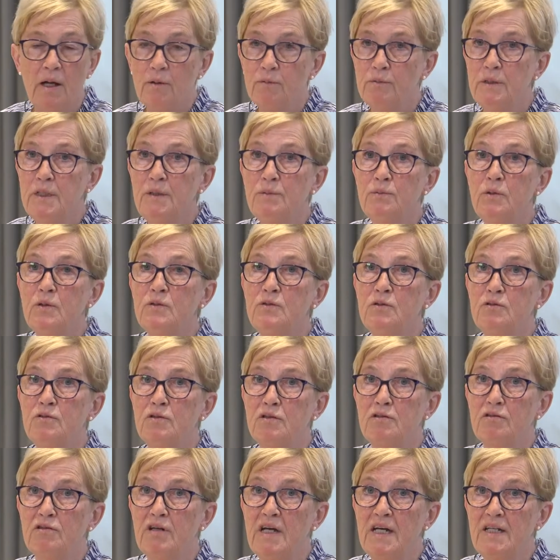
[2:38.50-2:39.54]
We wanted to
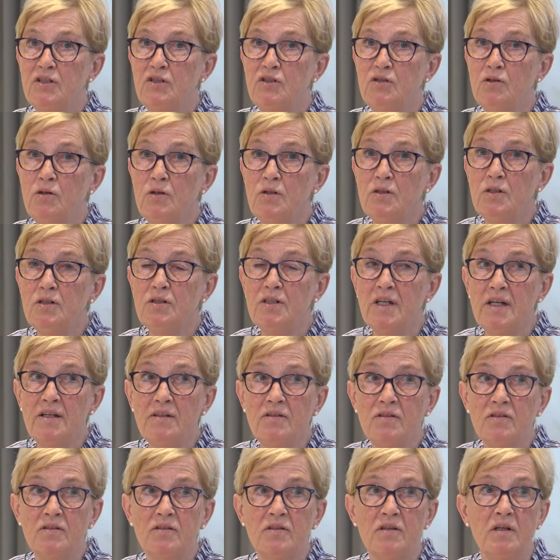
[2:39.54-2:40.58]
create shorter
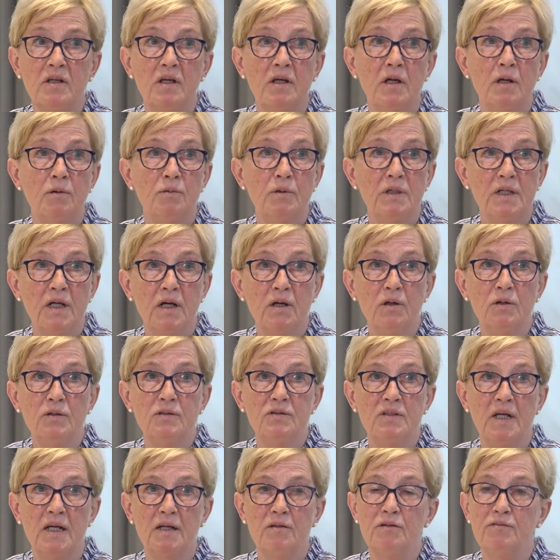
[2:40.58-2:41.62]
tests without
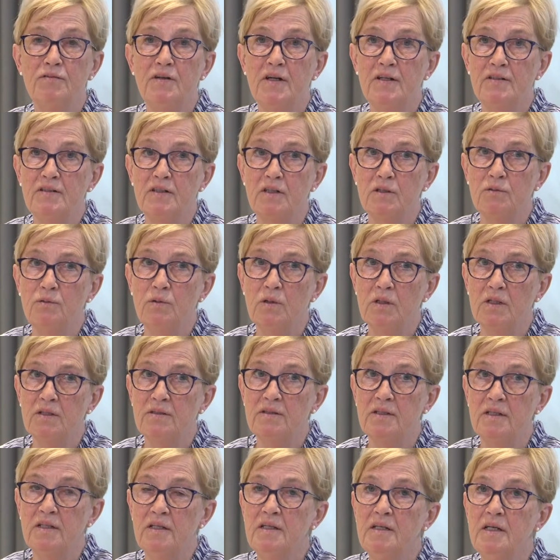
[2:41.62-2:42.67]
sacrificing
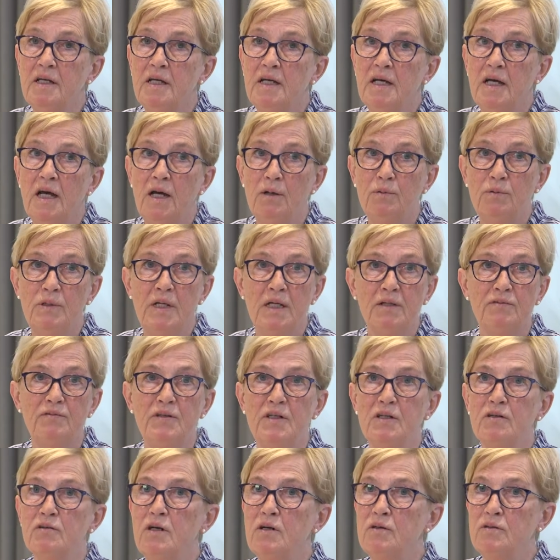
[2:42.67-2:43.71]
quality, and we had
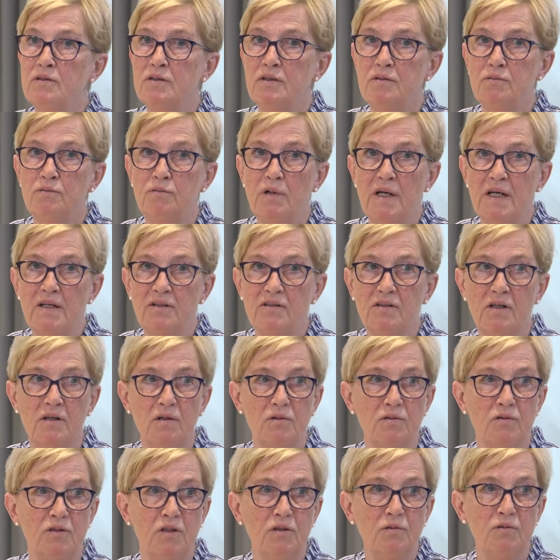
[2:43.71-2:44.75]
figured out ways how
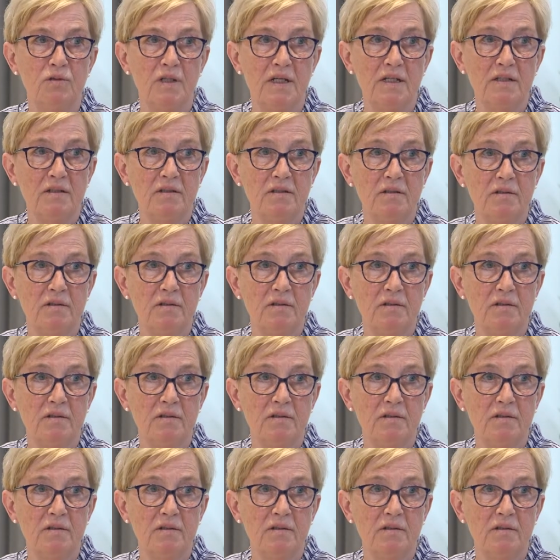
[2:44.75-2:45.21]
to do that.